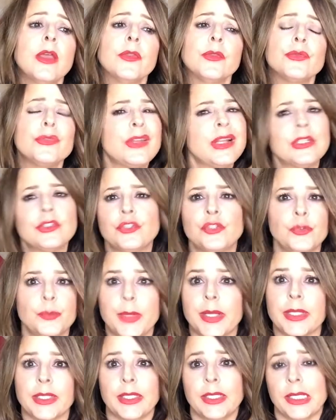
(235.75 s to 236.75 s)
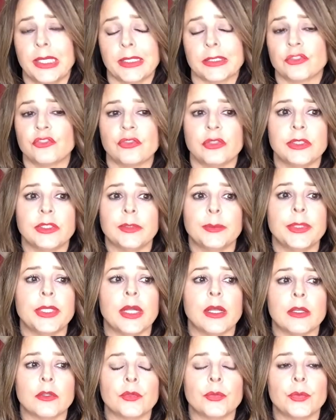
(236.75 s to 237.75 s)
There's not too many, actually, to be
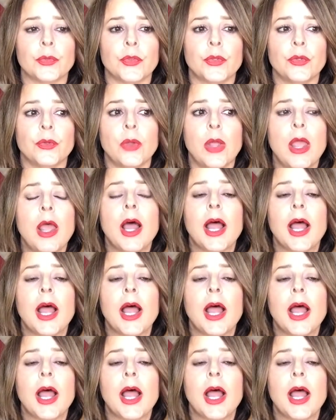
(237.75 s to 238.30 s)
honest with you.